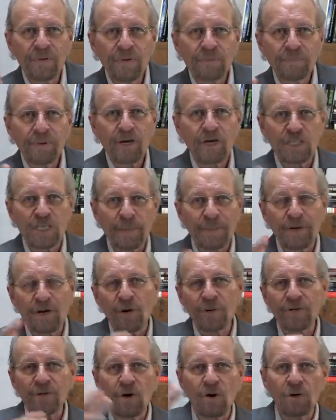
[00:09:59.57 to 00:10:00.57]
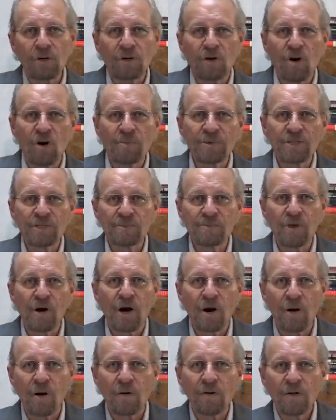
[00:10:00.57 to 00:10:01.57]
because I'll be going to Oklahoma
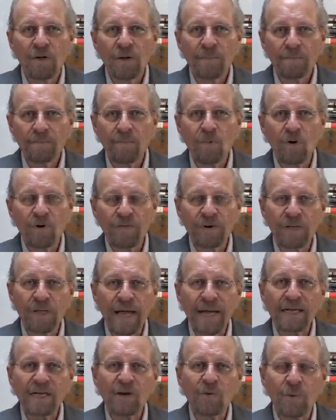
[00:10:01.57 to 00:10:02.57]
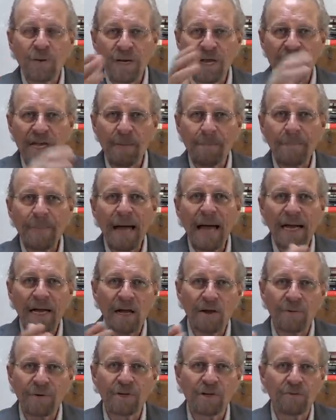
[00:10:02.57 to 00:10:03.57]
tomorrow. More than likely, when I get back,
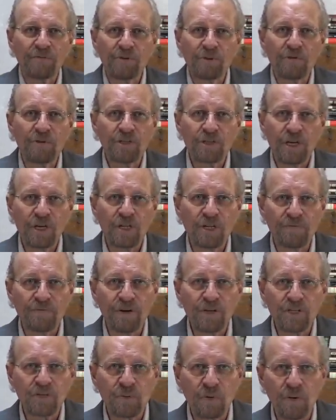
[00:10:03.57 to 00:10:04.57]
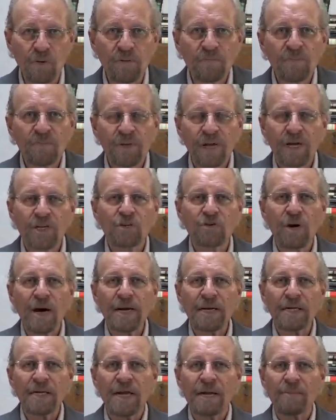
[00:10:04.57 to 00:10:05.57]
I'll interview this individual and try
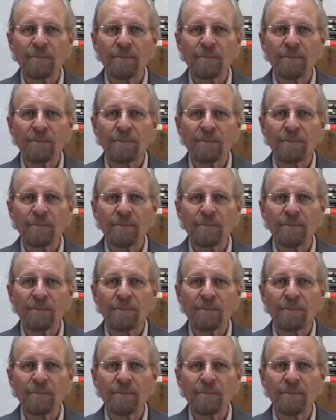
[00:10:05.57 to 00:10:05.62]
to get